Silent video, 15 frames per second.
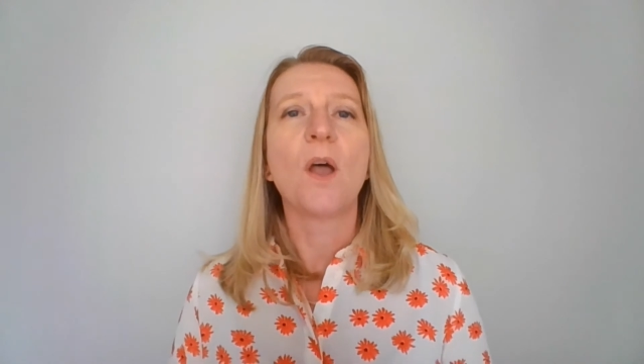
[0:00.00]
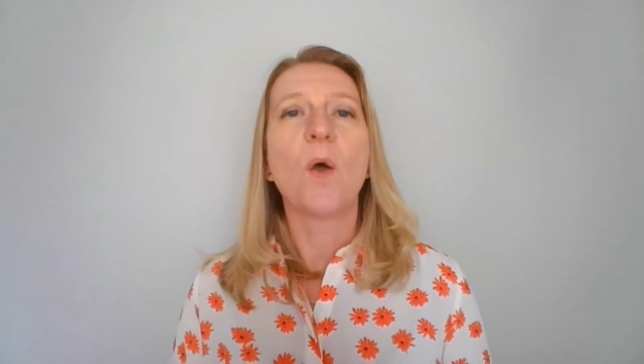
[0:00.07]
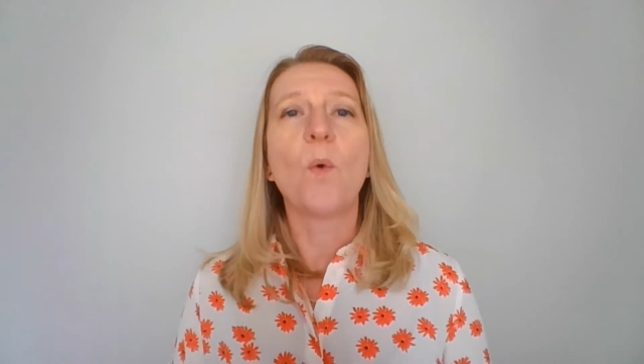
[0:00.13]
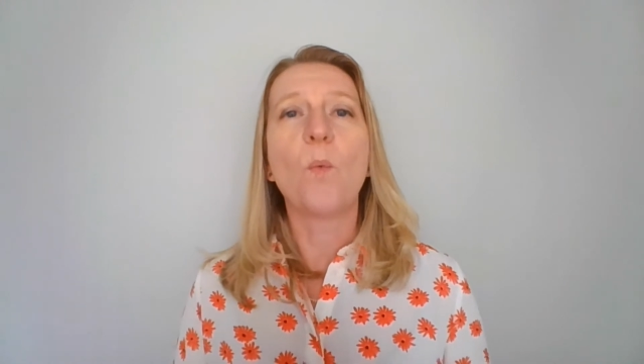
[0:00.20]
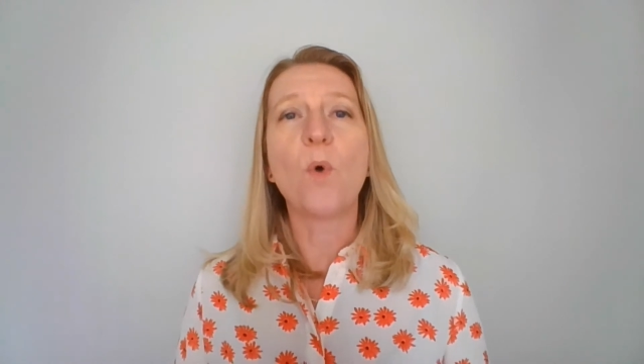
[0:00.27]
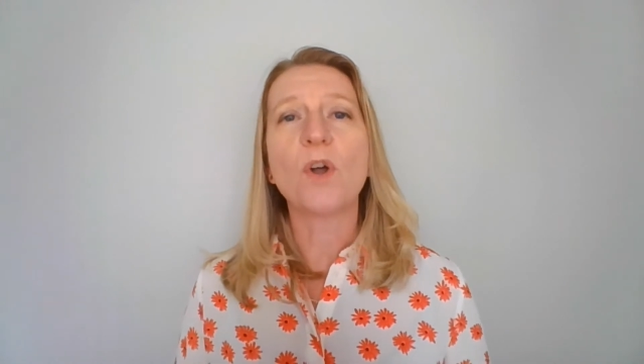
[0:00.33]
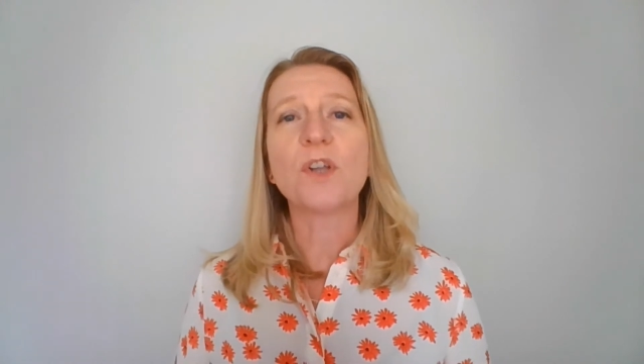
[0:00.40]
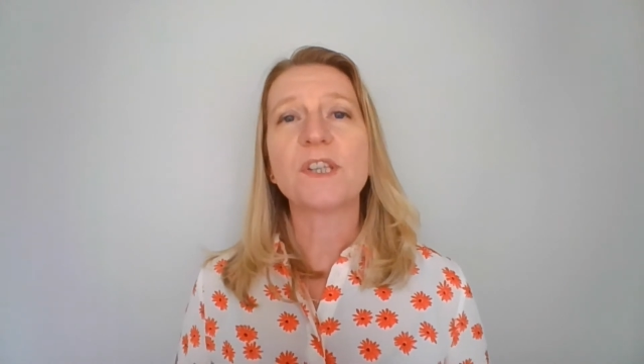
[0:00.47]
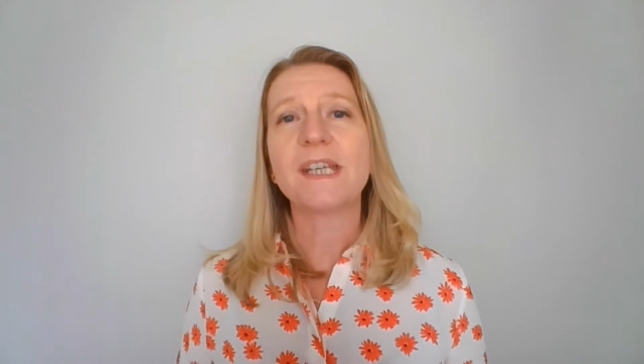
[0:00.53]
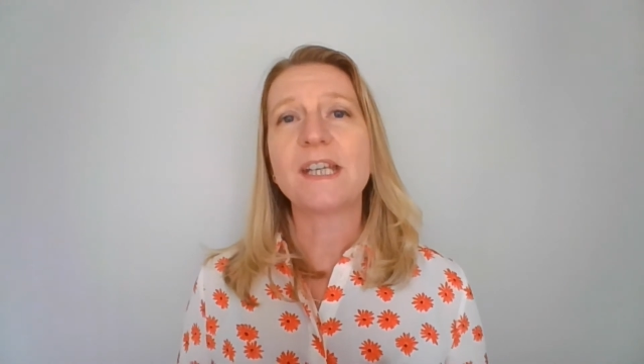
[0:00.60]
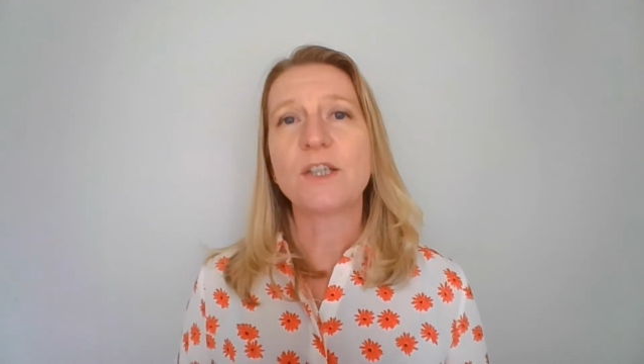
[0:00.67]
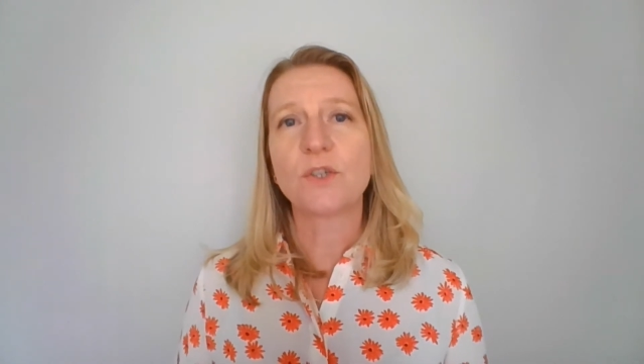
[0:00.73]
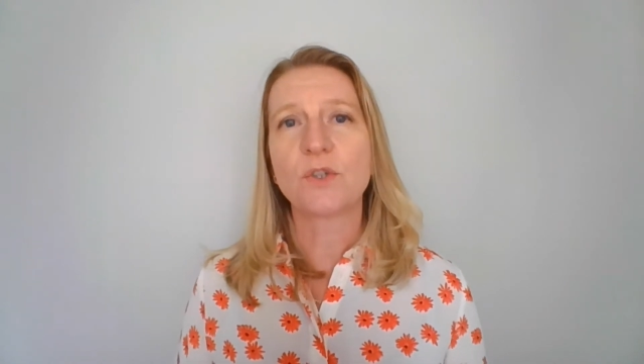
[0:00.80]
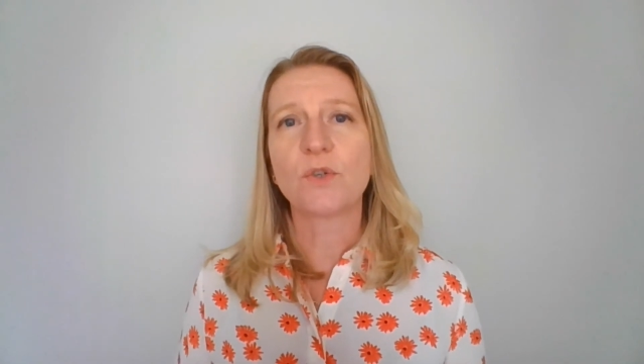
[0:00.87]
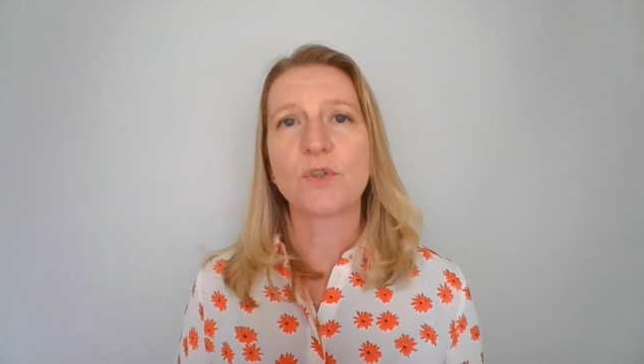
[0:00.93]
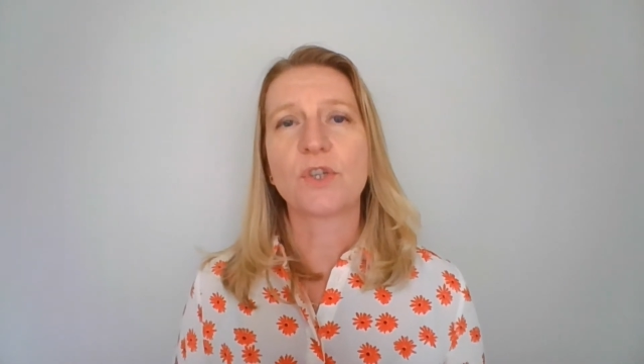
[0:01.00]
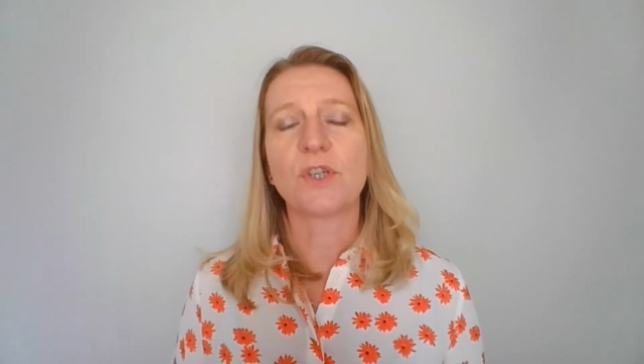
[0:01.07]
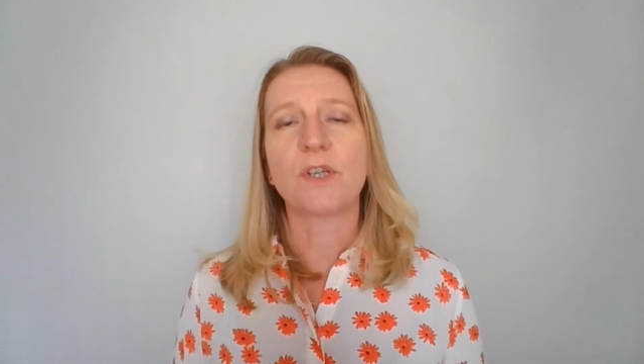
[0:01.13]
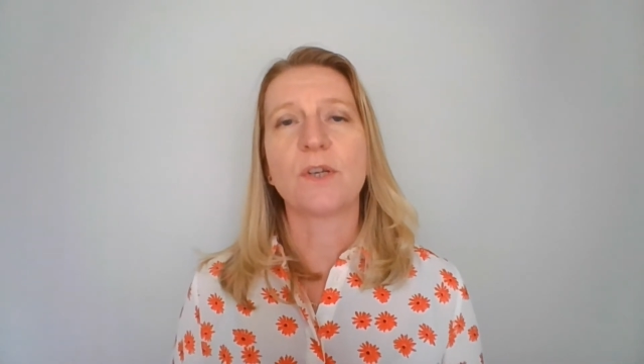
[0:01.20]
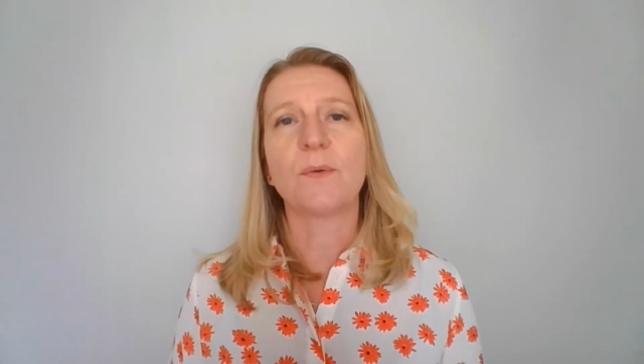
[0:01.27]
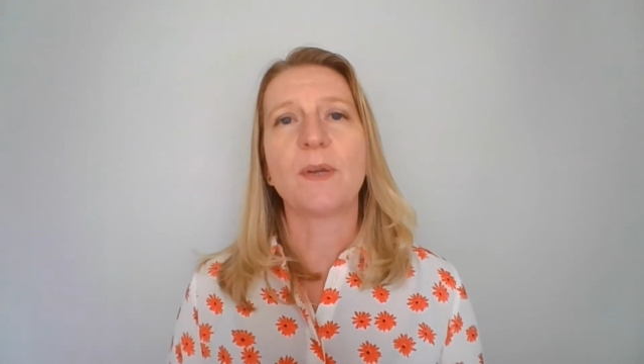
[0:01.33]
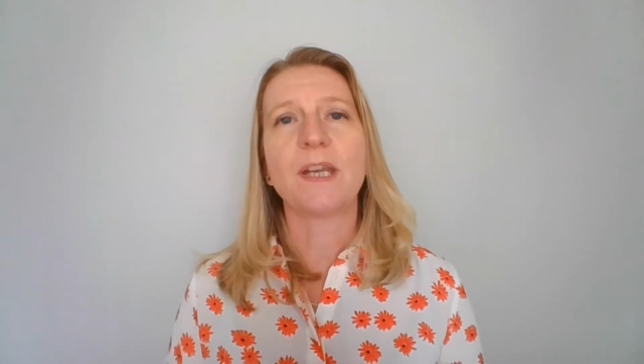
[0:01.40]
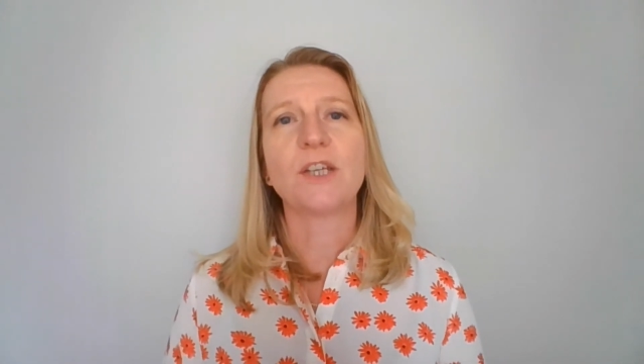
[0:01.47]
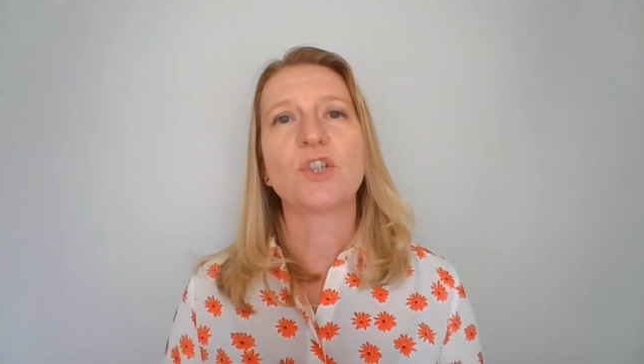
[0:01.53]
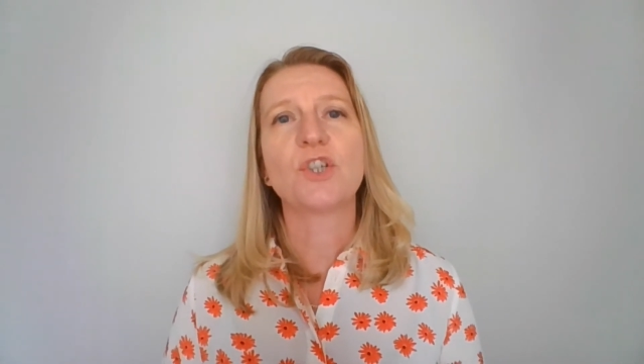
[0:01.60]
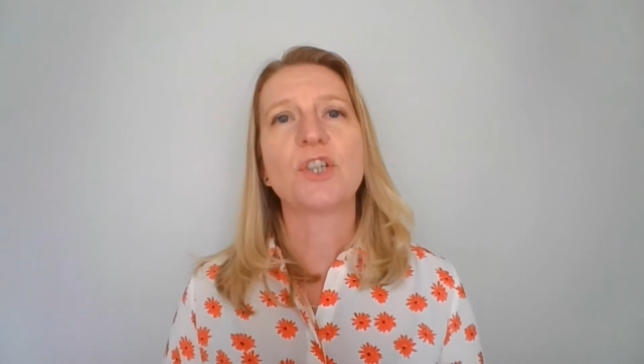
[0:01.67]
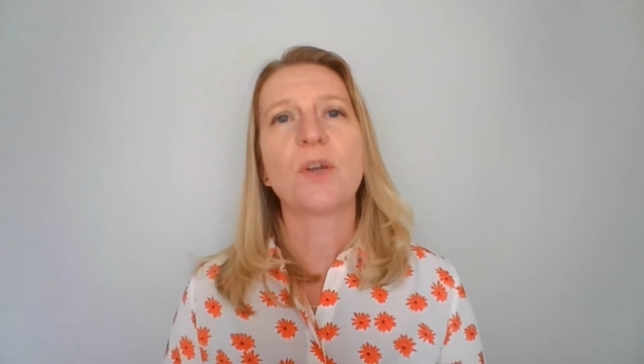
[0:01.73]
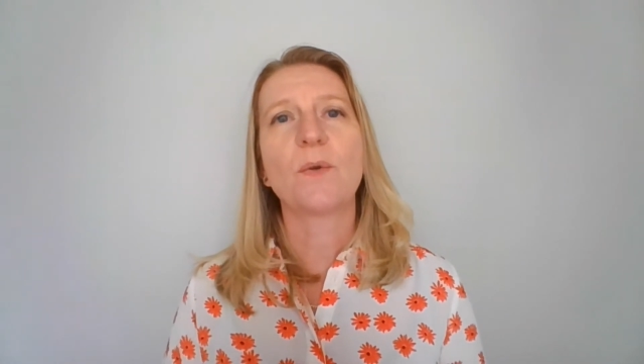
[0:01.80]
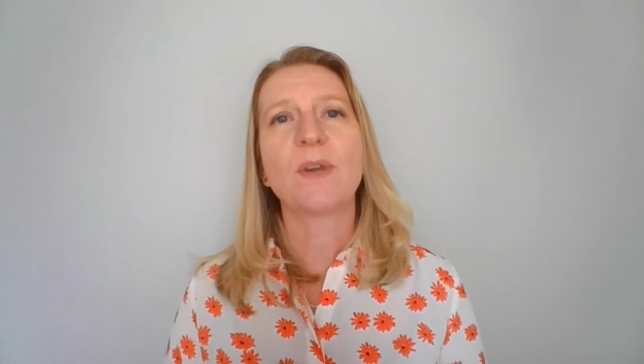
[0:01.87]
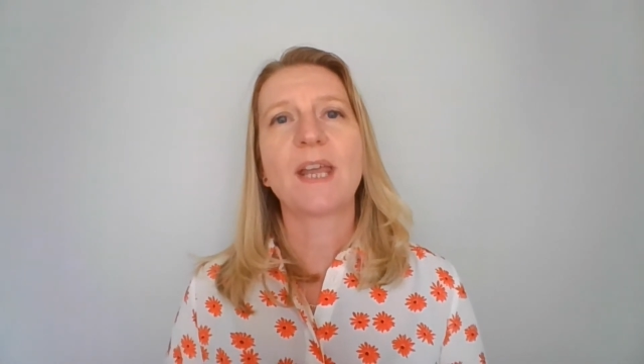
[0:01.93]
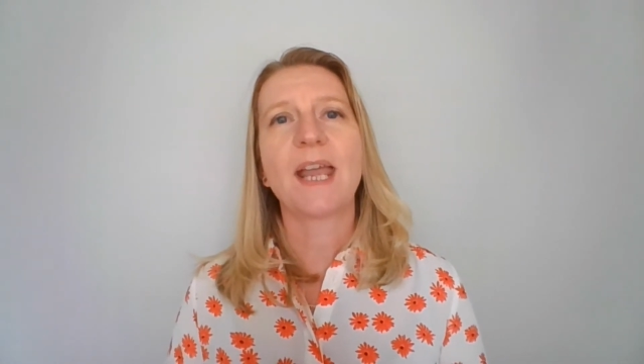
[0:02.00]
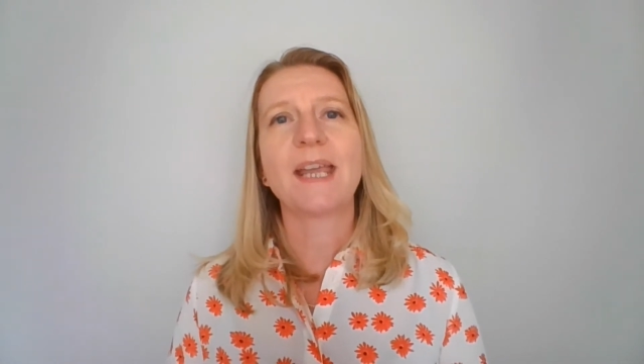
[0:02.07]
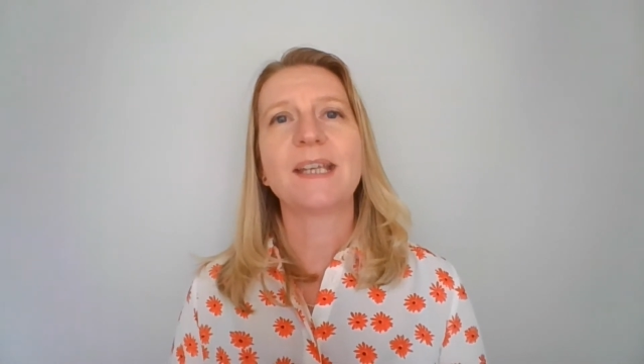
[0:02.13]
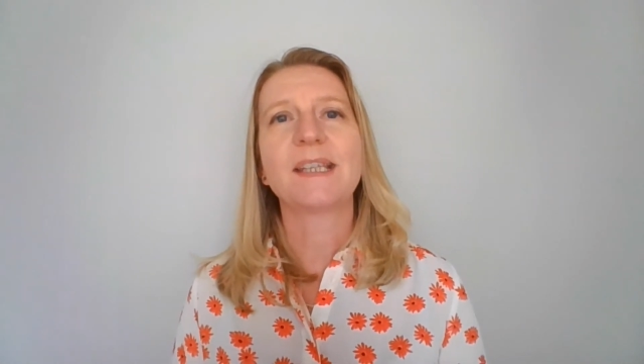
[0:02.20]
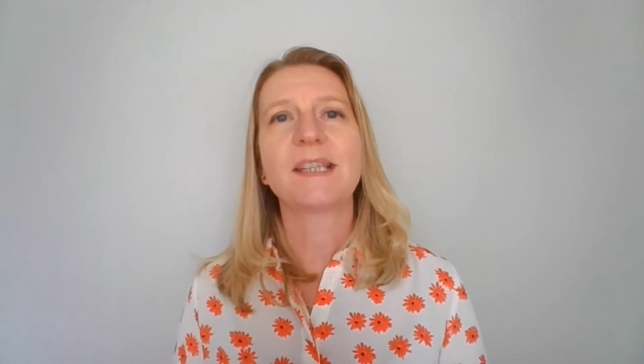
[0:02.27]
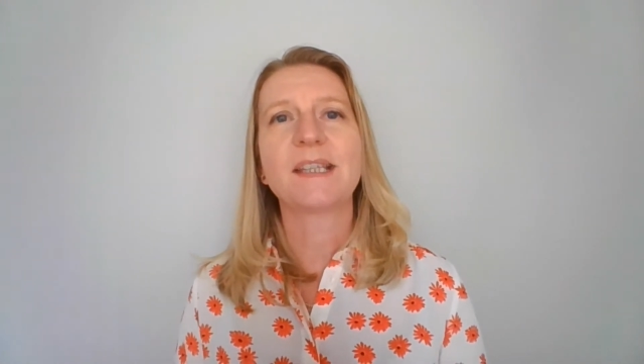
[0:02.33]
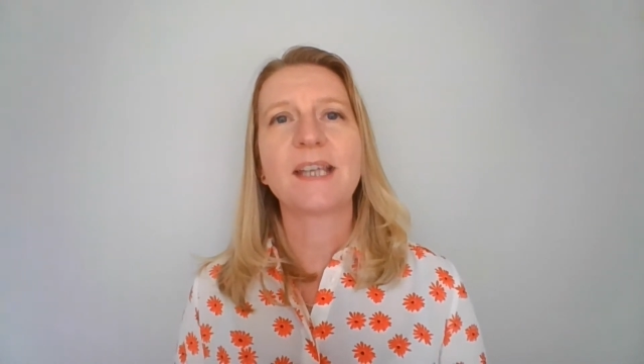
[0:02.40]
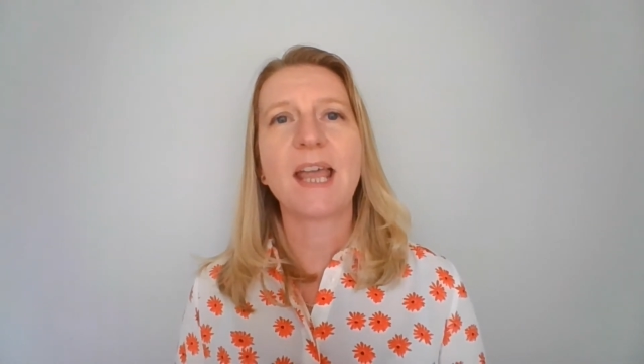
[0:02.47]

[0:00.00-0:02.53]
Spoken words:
What it does do is showcase